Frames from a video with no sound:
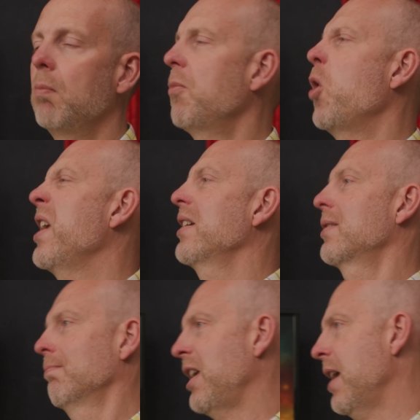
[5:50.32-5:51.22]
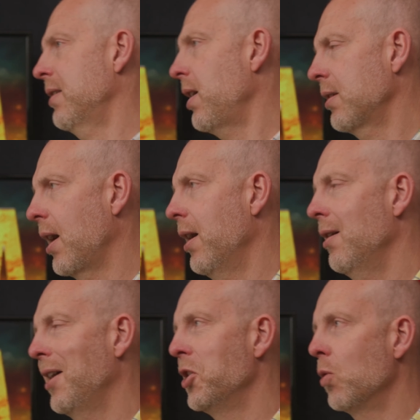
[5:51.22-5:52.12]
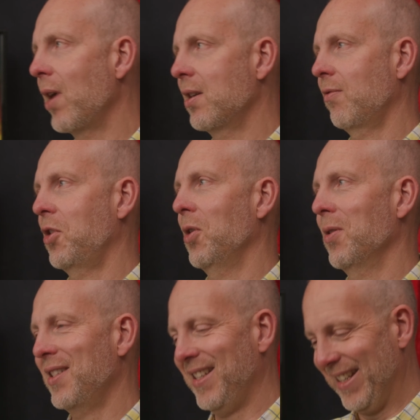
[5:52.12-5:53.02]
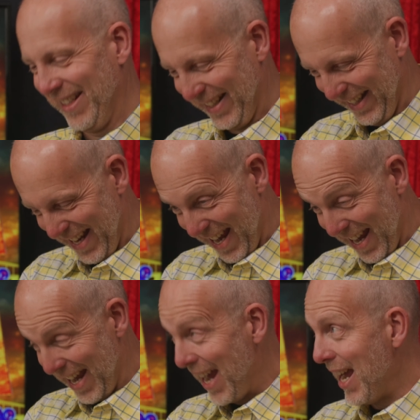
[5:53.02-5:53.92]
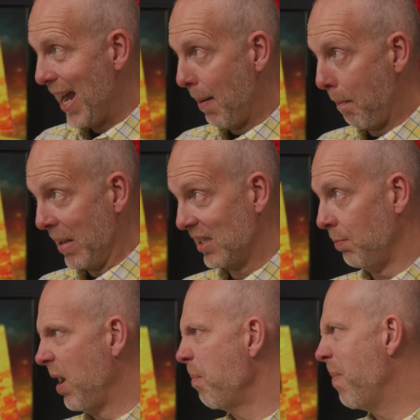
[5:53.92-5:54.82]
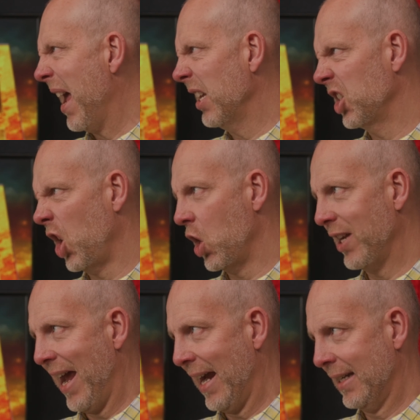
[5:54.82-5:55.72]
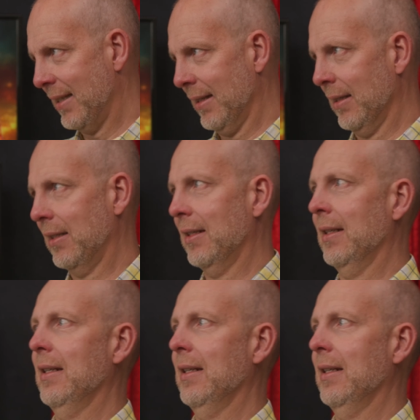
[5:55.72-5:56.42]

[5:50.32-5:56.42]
Oh, yes. Yes, I knew that, of course. Must have been Ben's odd accent.